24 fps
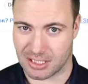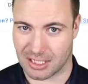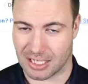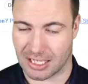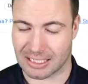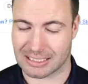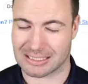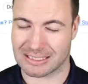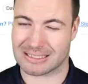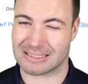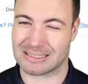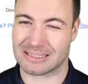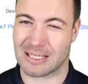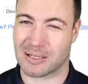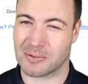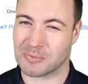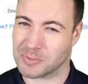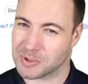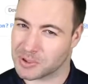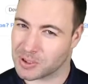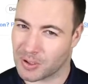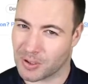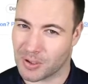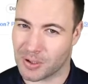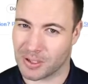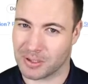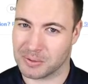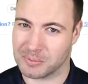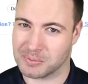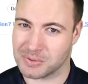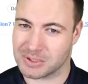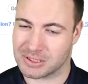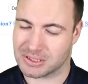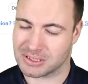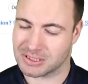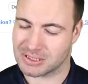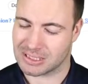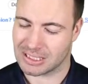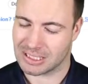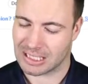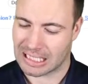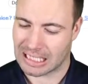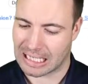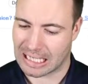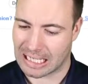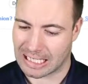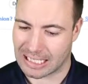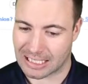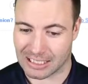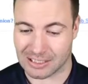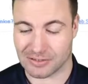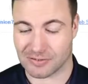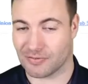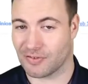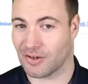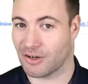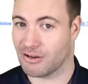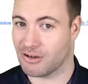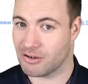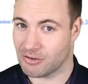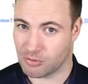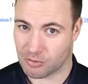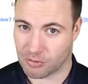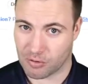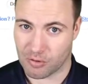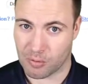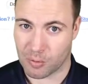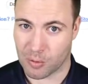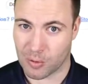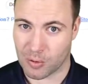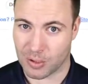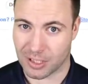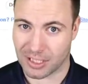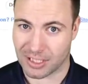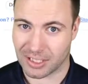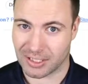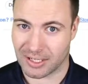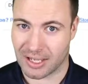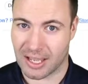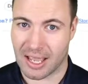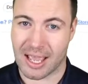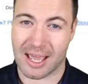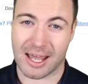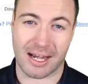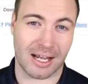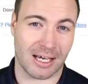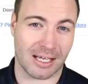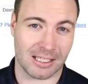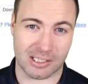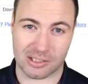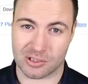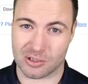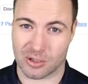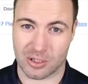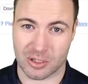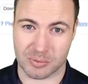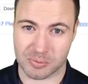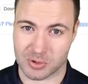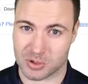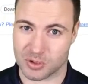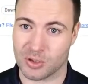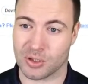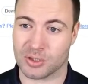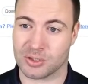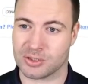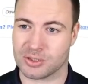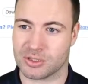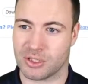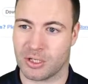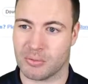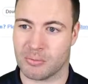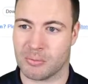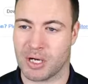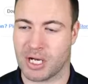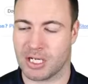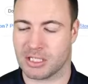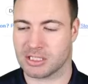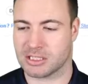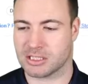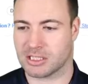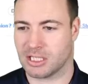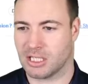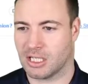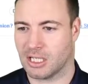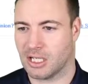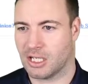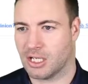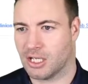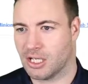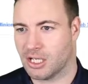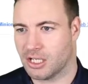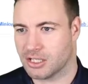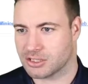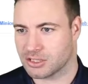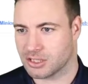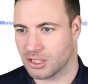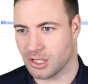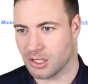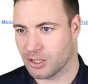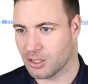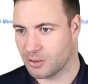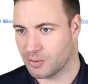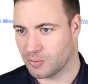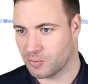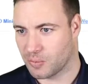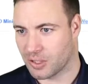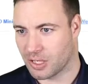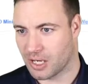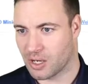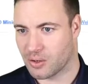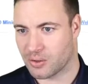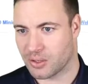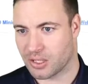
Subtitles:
and sometimes it is very rewarding and other times not so much. So we're going to